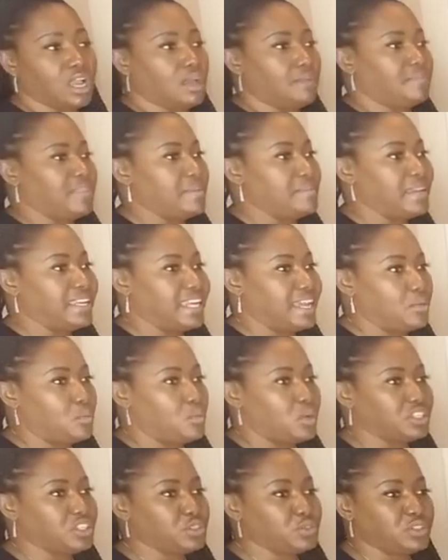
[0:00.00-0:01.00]
They may not
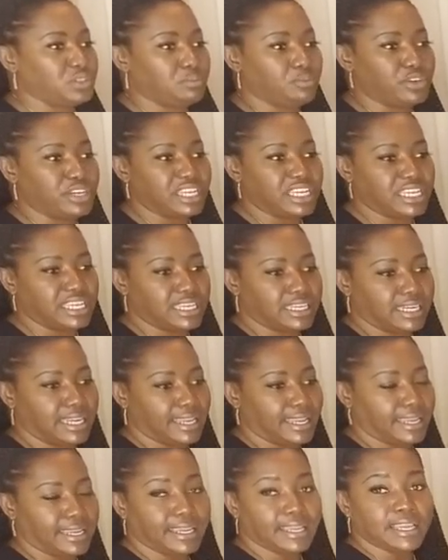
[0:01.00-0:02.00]
want you to bring in
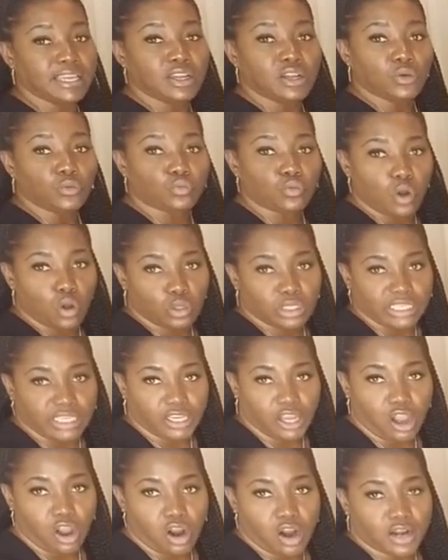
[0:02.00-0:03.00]
a rolling
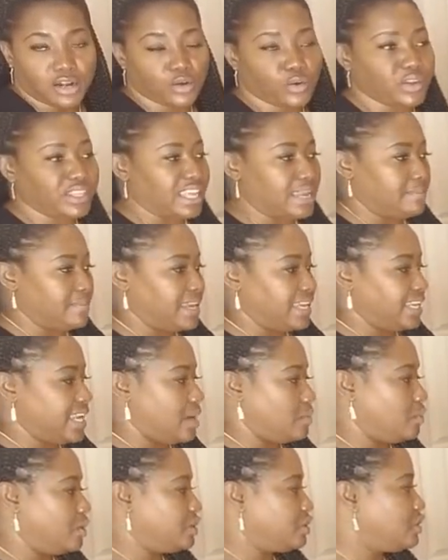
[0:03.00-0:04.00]
cart, or they may not
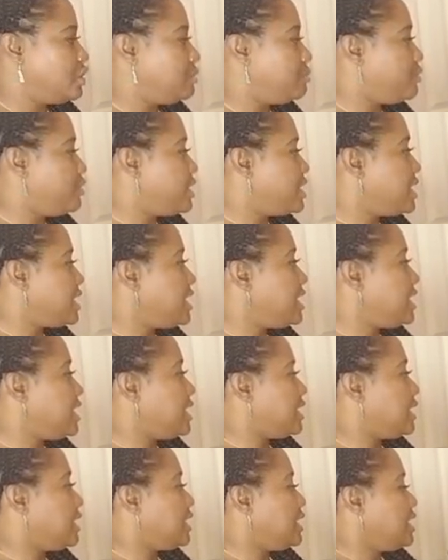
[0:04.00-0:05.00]
want you to bring
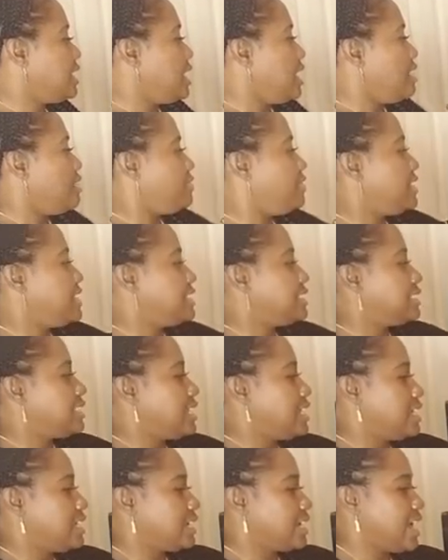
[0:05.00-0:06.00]
in this
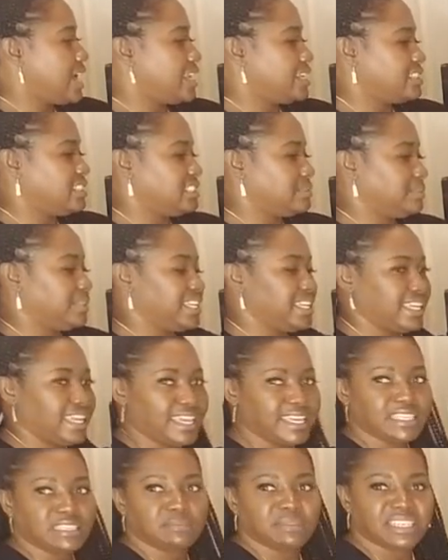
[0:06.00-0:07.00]
kind of display
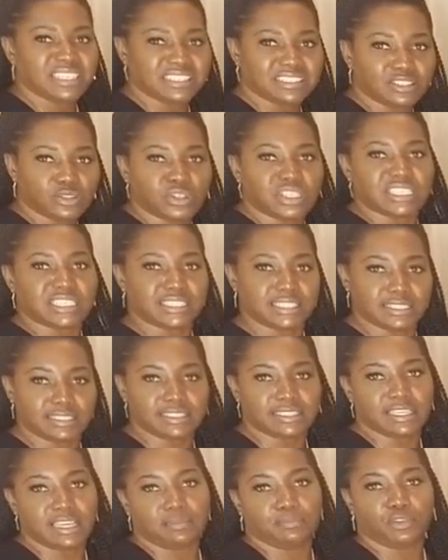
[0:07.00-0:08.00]
case because it sort of
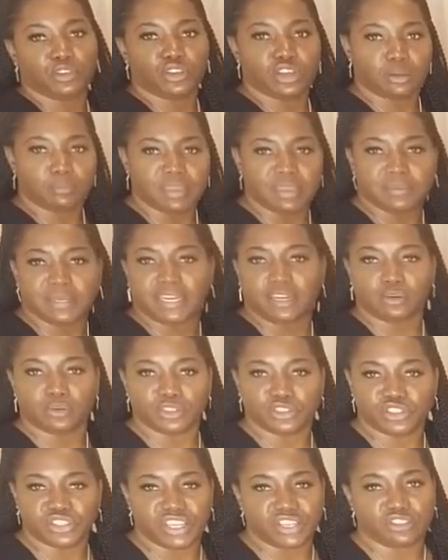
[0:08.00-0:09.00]
sits up. You know, maybe they don't want
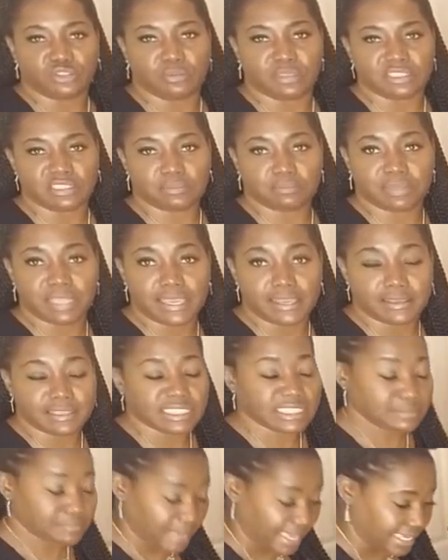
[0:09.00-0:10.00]
you to take too much
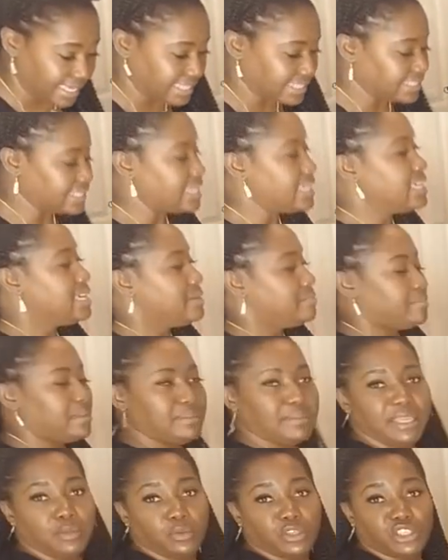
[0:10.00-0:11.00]
space. Maybe
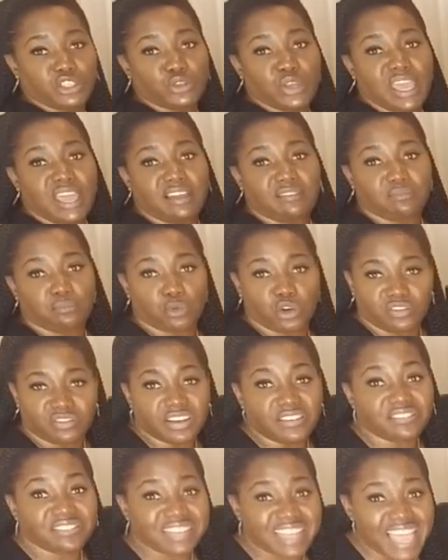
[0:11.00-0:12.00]
they want you to have more of a
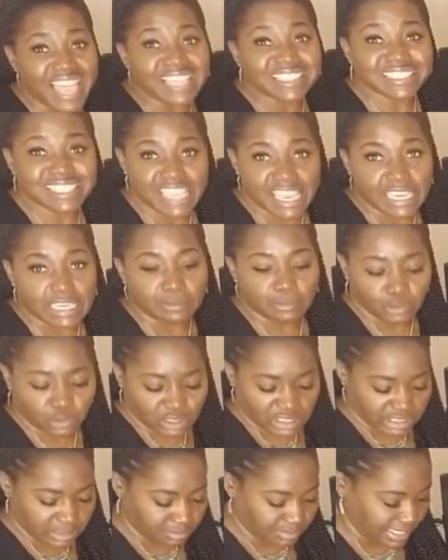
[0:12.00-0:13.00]
flat table
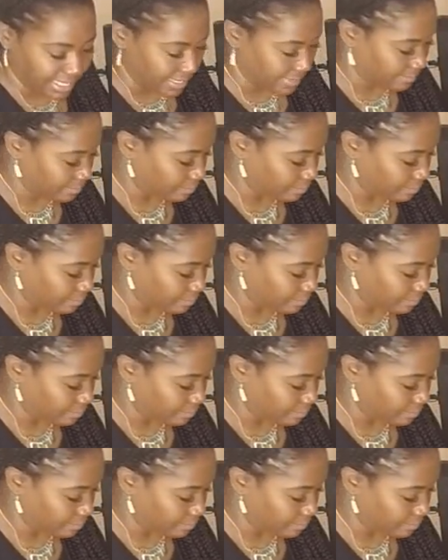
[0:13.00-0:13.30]
display.